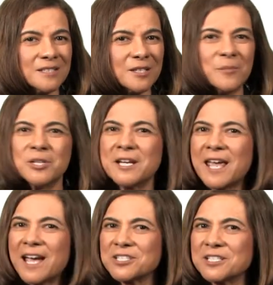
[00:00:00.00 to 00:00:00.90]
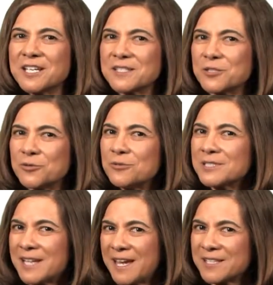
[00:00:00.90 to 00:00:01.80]
Community action has a tool
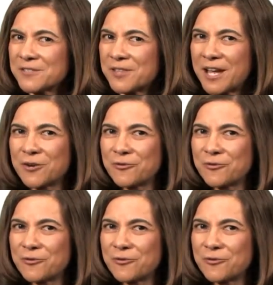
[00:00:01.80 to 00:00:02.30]
to answer that